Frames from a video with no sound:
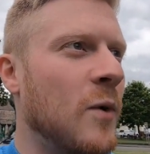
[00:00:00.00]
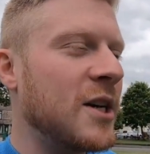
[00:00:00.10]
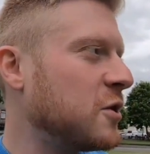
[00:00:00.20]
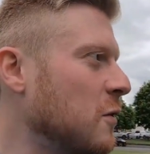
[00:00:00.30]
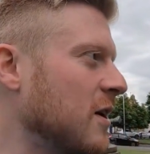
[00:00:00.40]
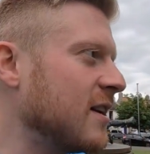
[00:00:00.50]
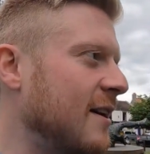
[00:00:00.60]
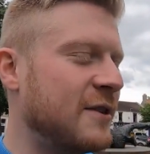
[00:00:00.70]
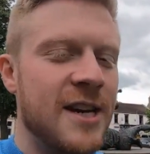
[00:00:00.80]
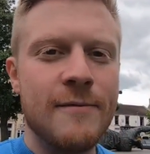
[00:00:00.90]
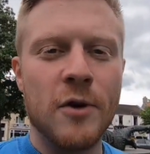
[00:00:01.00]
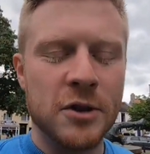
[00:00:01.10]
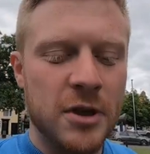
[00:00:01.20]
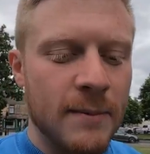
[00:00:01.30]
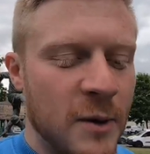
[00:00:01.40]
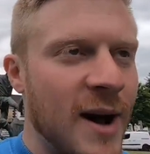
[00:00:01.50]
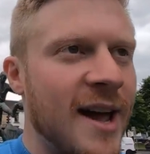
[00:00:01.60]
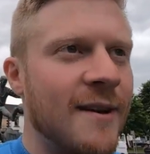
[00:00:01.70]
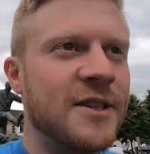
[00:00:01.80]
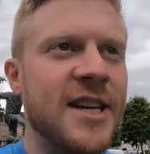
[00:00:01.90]
West Auckland FC, of course,
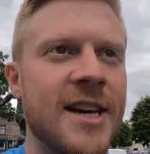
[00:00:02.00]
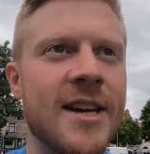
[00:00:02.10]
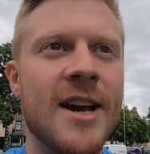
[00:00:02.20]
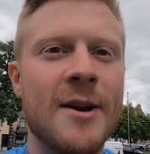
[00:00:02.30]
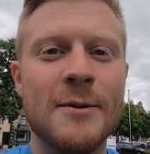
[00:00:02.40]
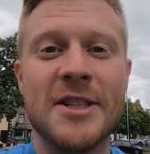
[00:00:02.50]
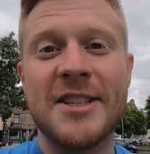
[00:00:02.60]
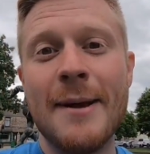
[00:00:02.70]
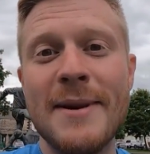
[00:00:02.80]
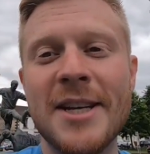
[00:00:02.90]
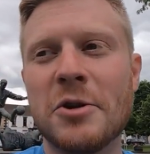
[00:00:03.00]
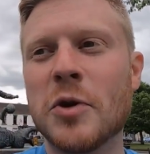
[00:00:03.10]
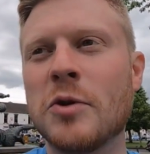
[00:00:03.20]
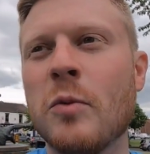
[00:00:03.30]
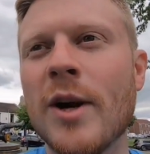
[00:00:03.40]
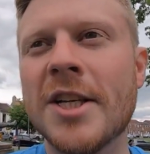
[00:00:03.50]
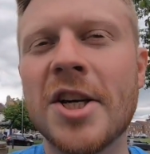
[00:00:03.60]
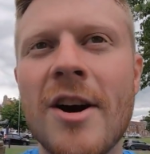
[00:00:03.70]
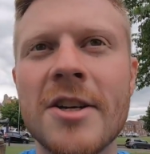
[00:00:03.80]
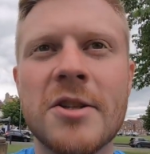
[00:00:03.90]
WAFC, was the same initials as
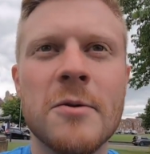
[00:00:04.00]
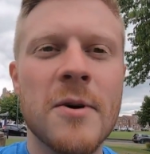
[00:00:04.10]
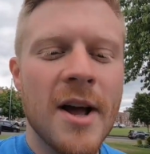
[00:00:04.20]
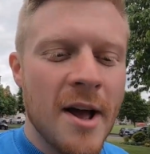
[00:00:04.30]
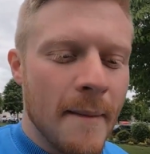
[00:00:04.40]
Woolwich Arsenal.